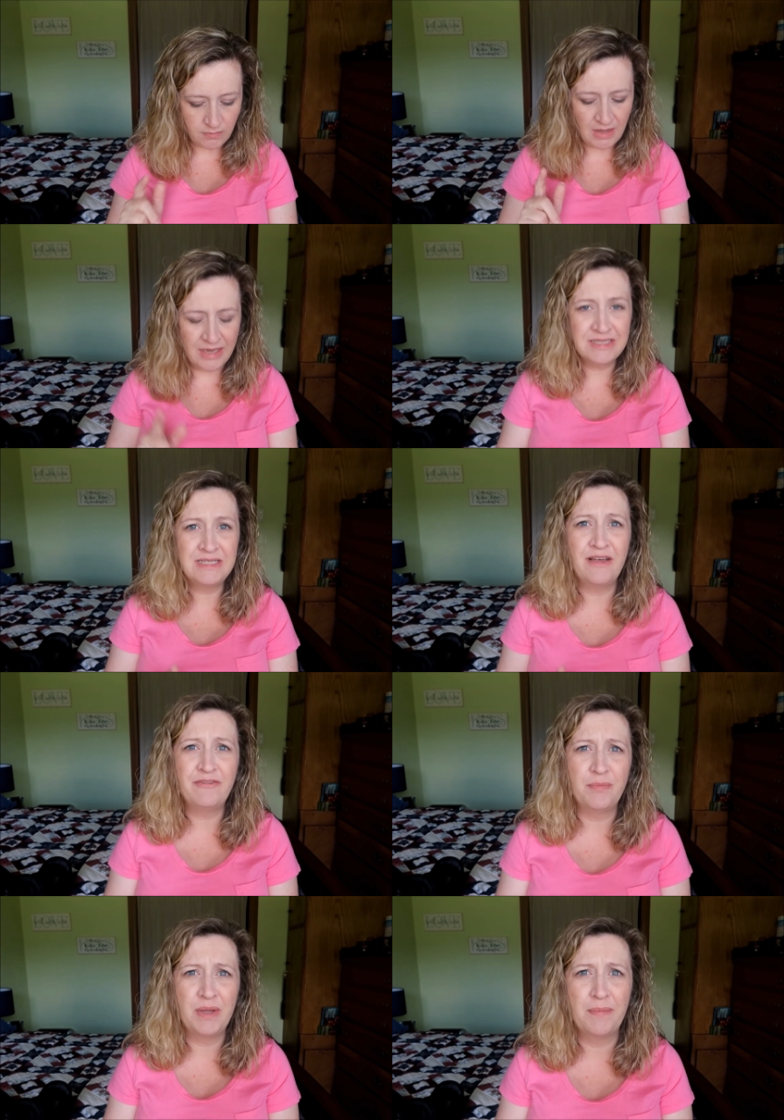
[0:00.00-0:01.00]
It's tough
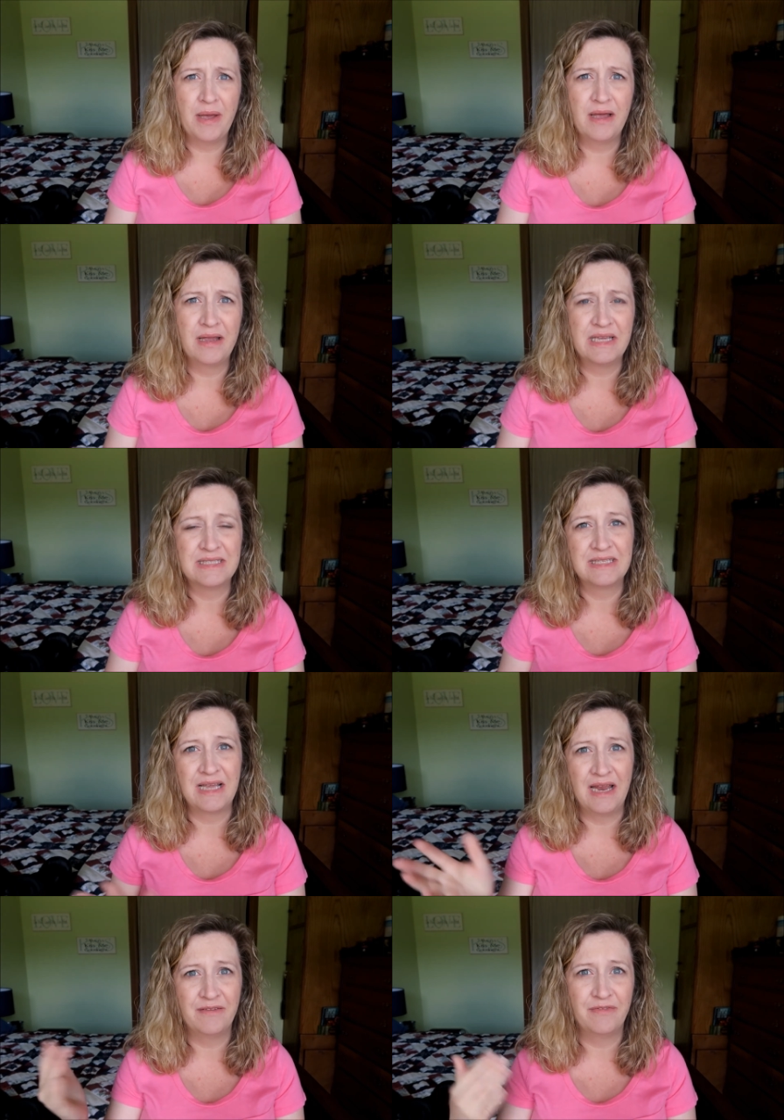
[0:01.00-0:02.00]
to be a bug. It's
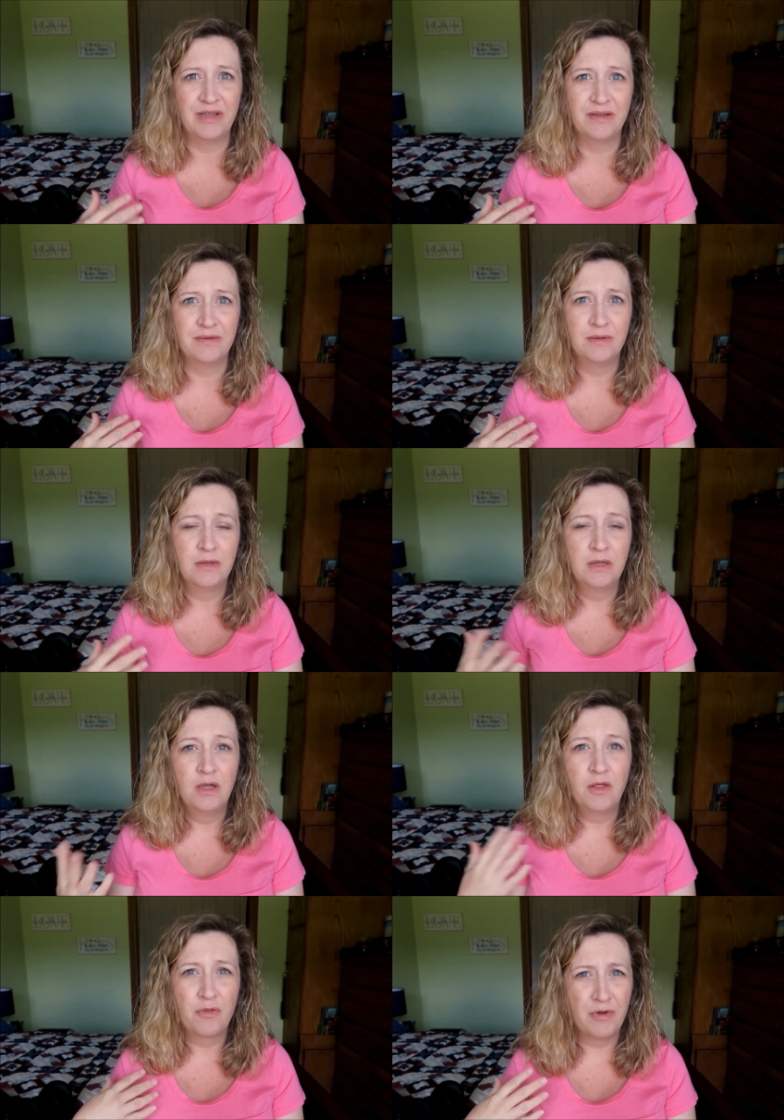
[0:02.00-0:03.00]
kind of a
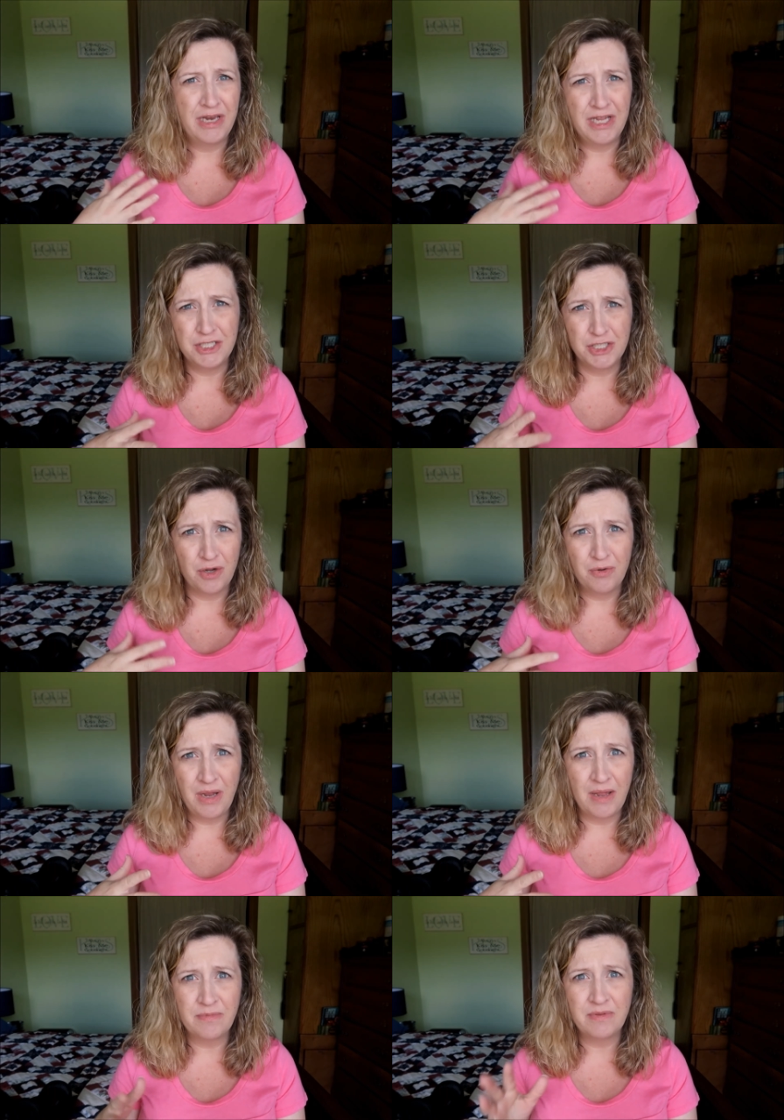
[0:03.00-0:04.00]
3D show
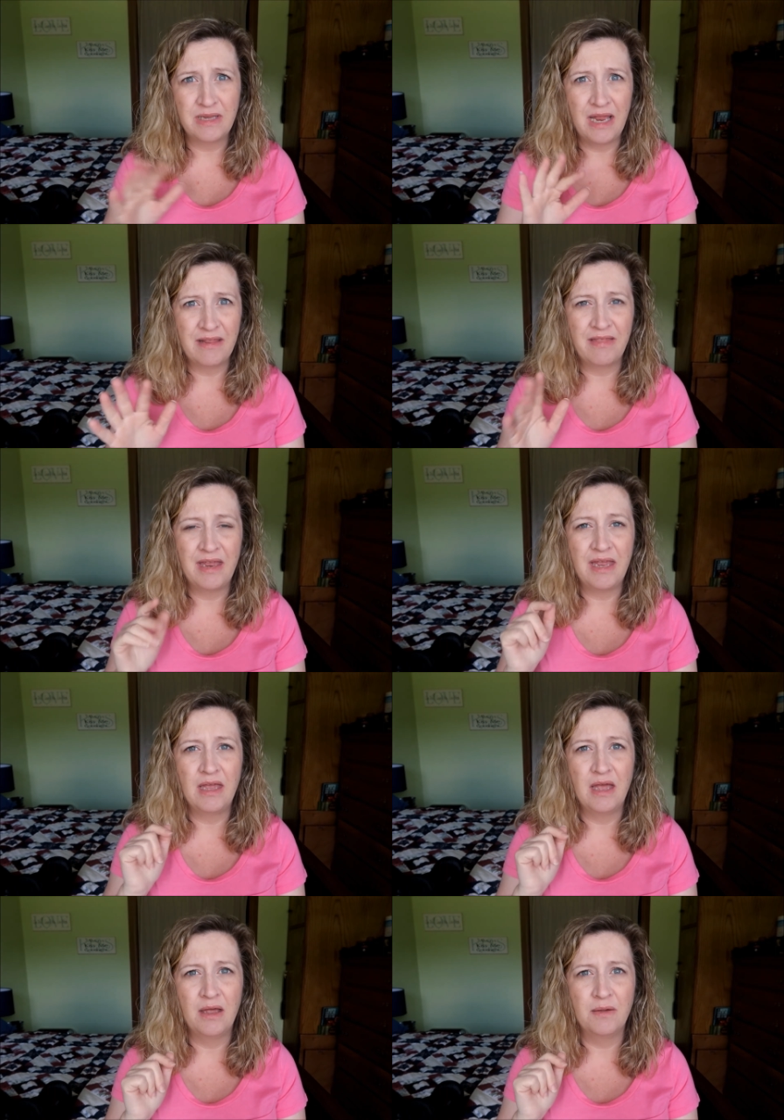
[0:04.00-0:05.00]
kind of
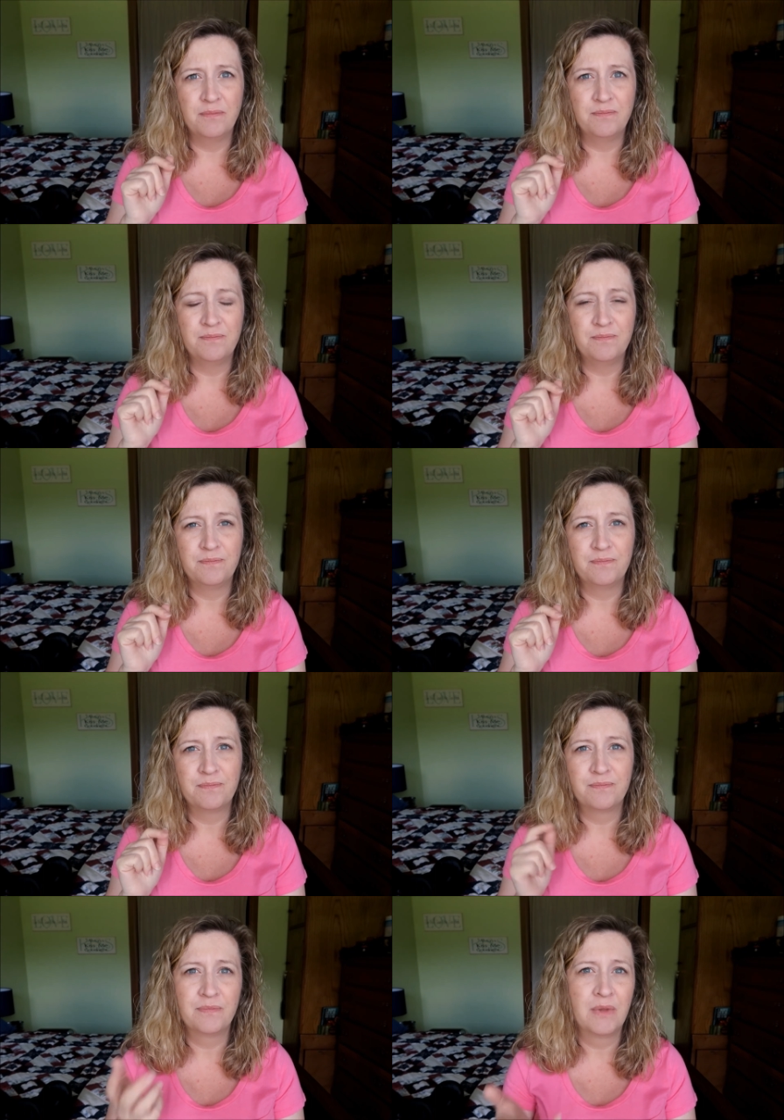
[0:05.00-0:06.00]
thing.
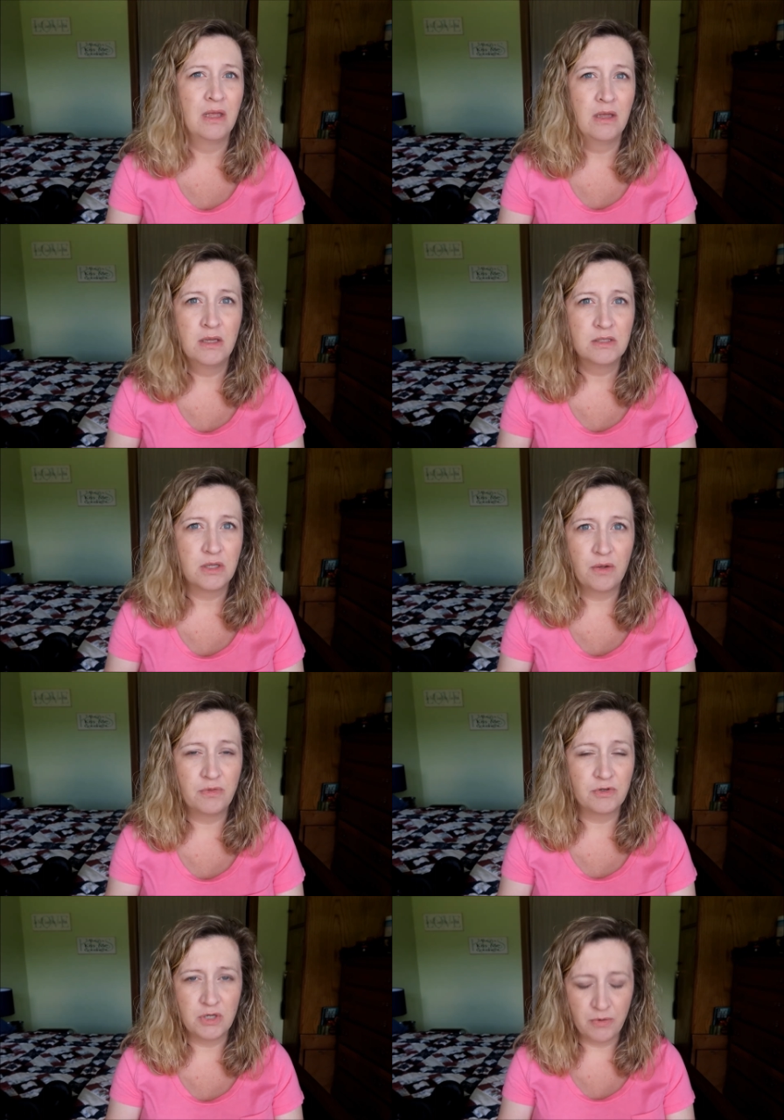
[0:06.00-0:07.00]
So
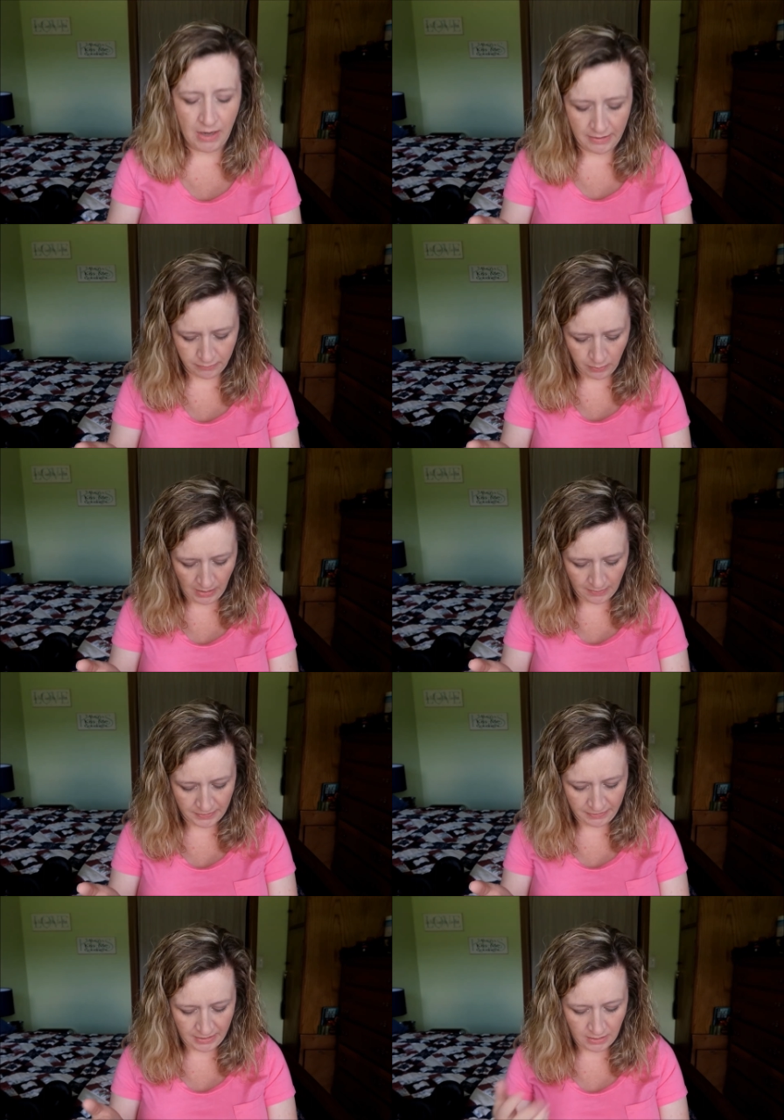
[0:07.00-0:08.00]
there's no height
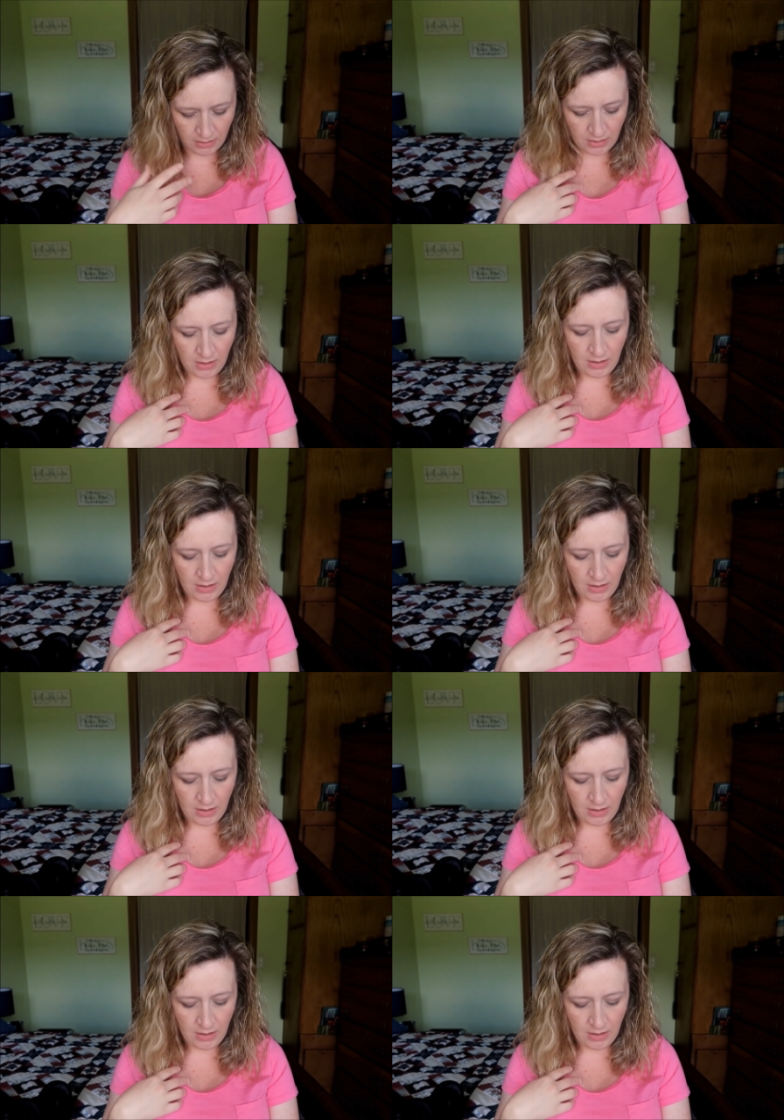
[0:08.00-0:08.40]
requirement there.